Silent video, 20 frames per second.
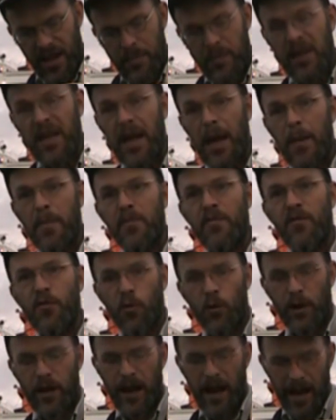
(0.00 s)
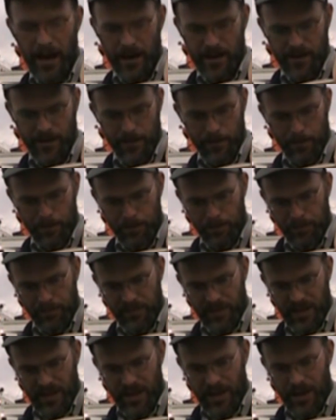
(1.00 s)
became 48,
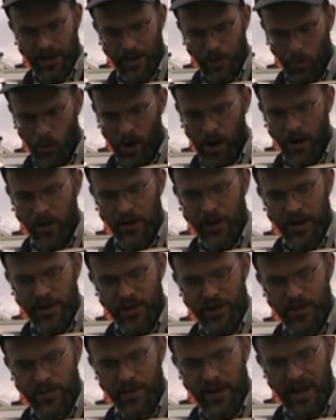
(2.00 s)
and why our nation